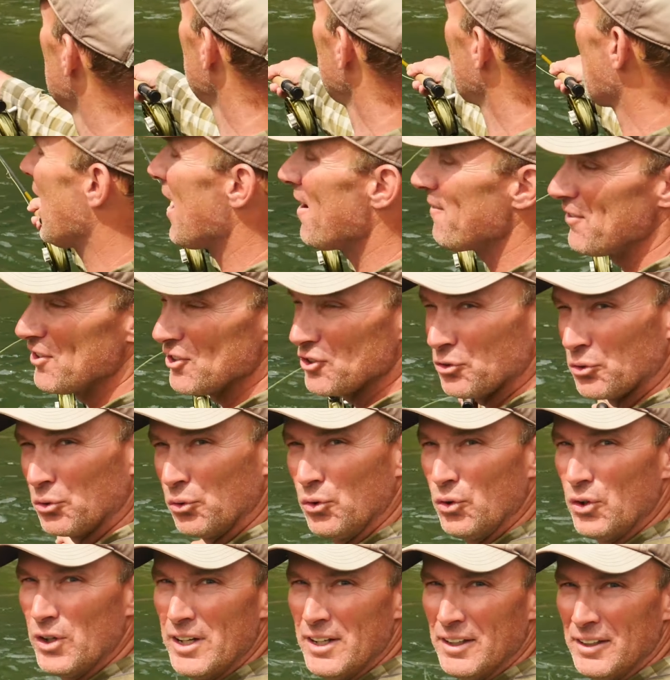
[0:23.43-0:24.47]
You have this
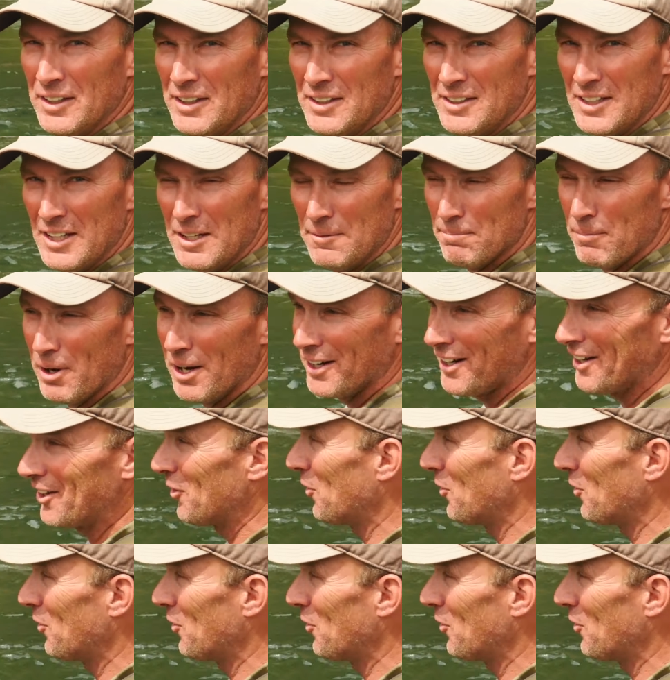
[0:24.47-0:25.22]
really deep bucket